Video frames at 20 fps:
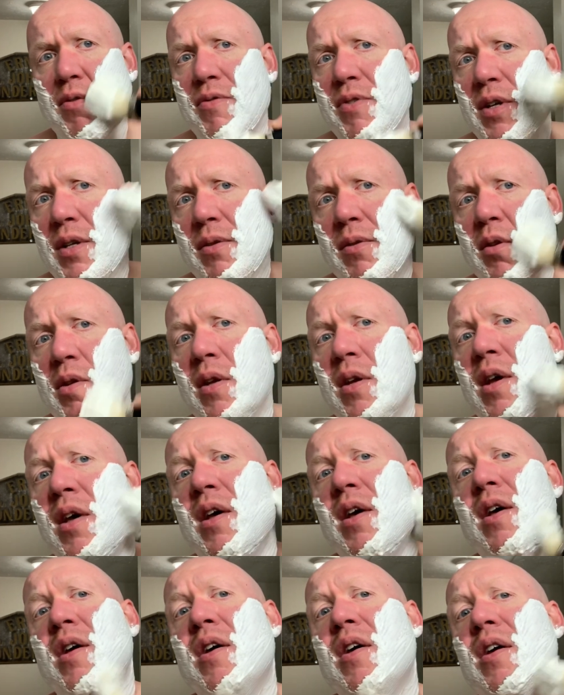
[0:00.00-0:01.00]
if
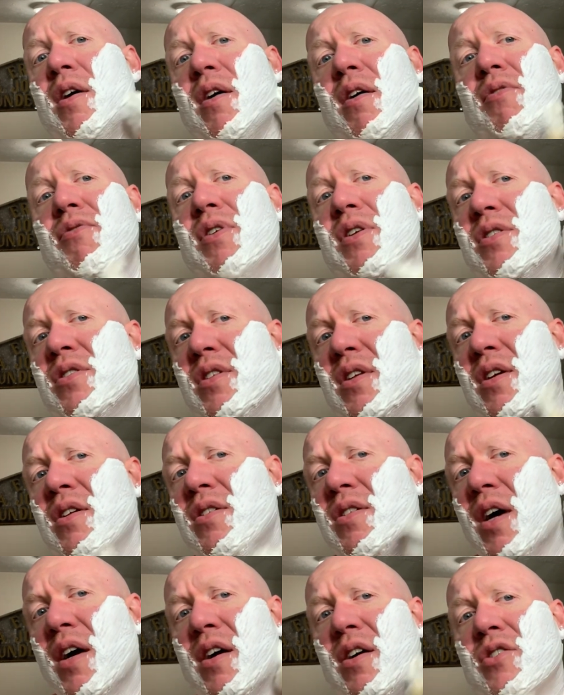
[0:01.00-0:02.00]
it's the
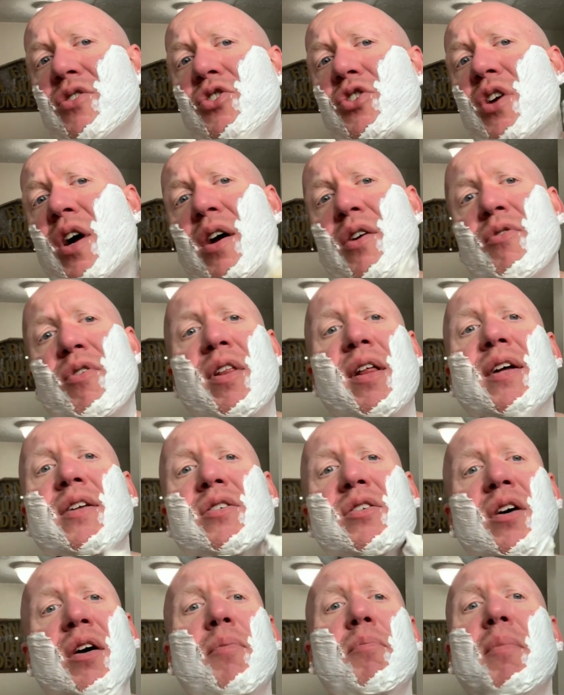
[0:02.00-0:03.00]
entire genre
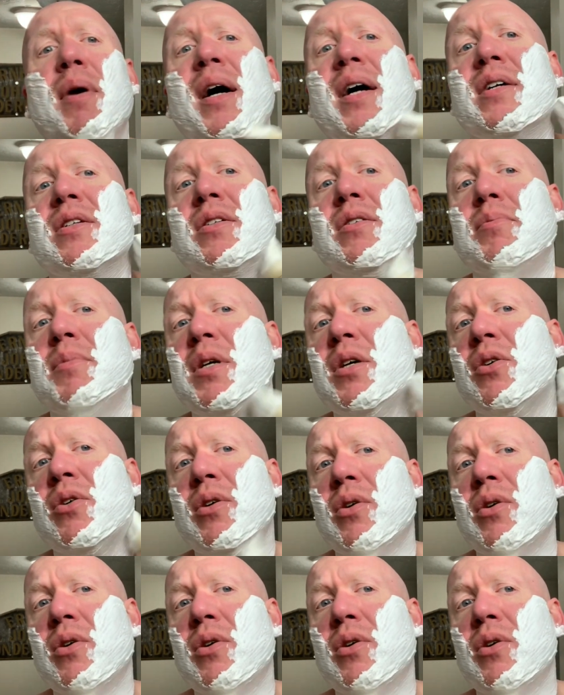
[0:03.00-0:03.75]
that's come back to me,